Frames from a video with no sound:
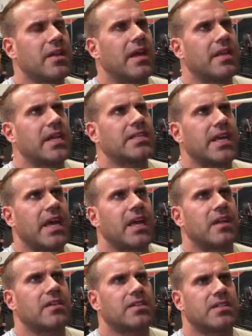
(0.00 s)
I think it's
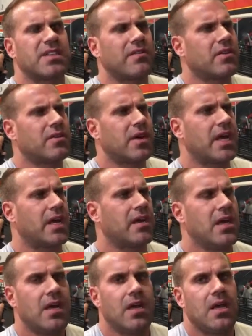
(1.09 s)
eight, yeah. seven or eight. I
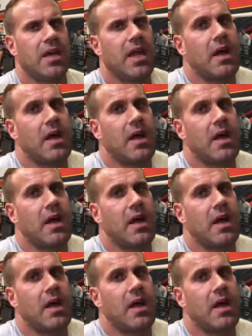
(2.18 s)
think you were at seven.